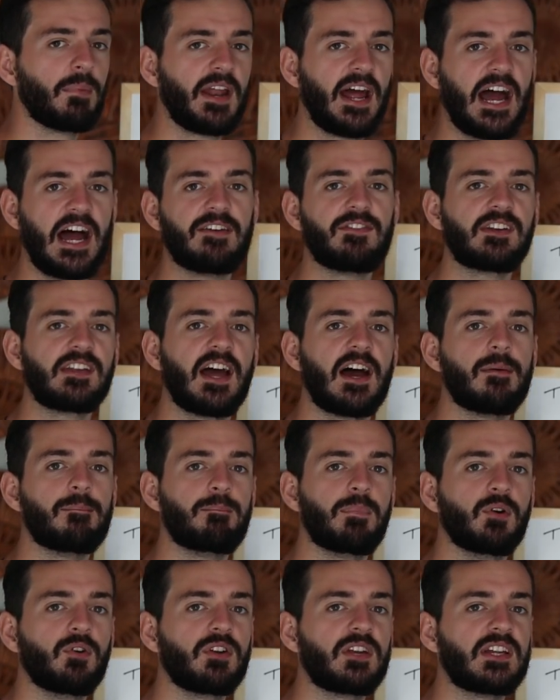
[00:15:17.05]
but having that
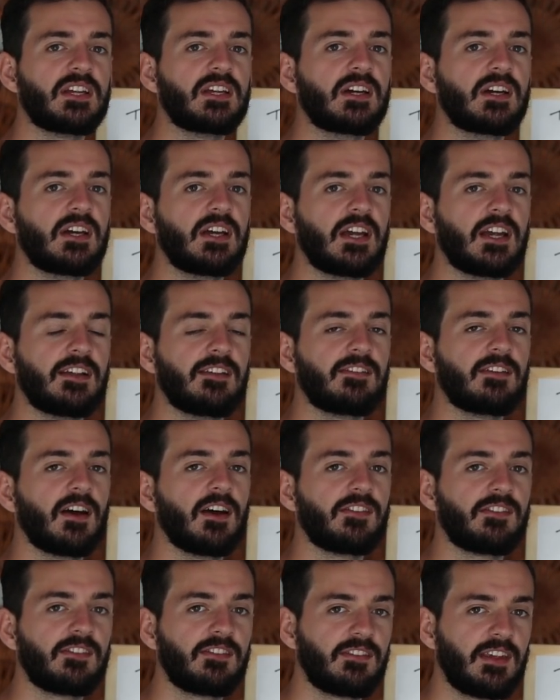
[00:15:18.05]
ability is
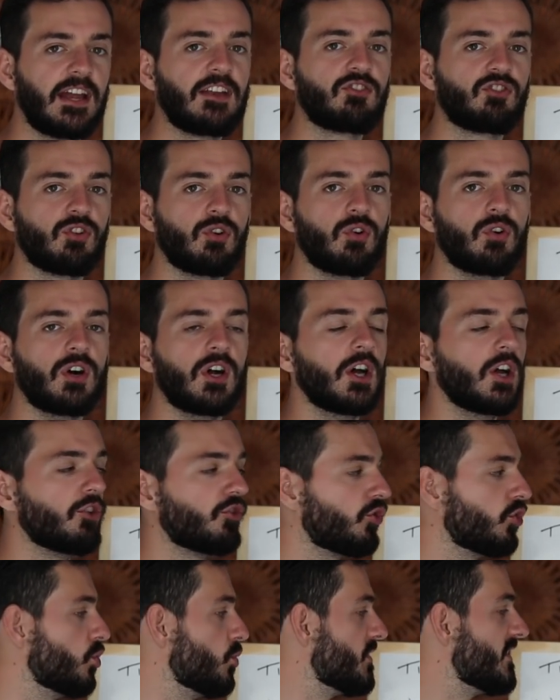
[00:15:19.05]
essential
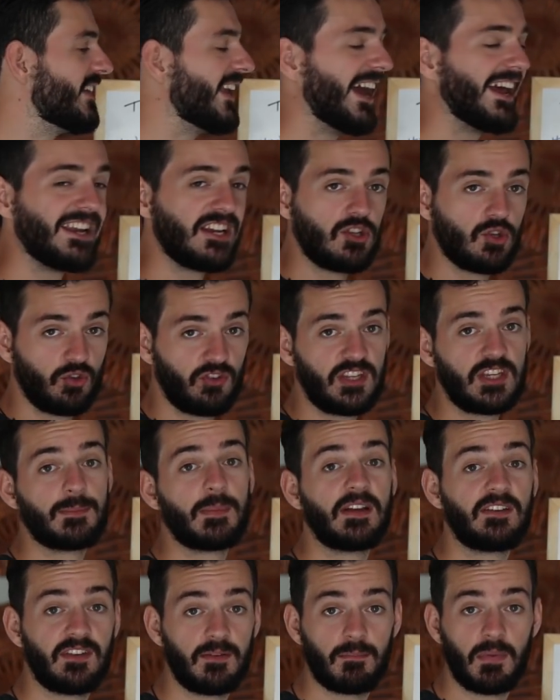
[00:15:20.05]
to getting your
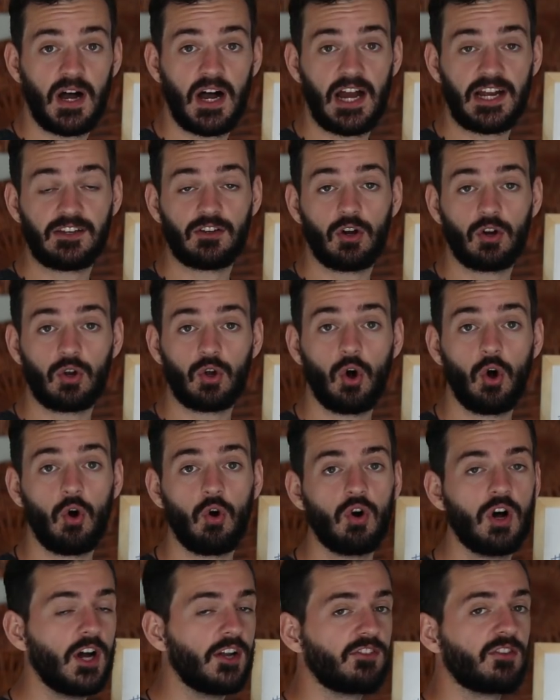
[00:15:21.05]
teammates in behind on
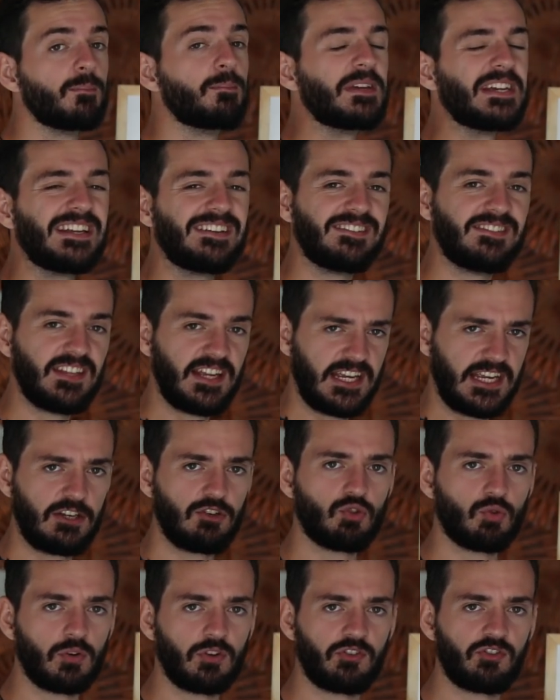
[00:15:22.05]
goal, to being
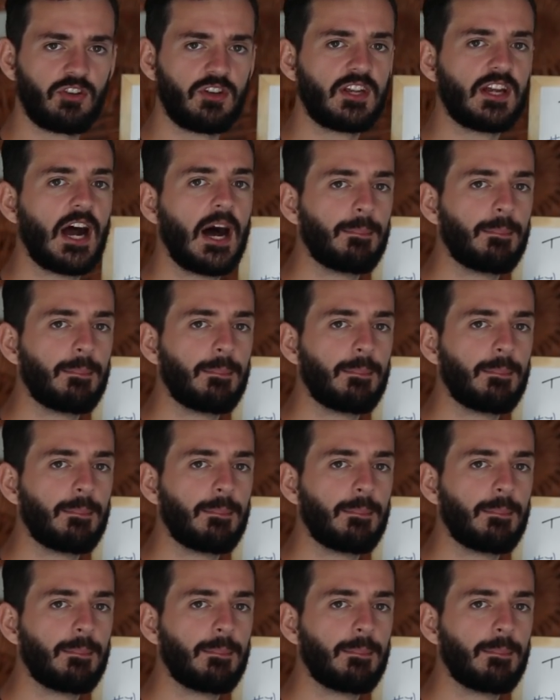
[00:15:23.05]
dangerous to the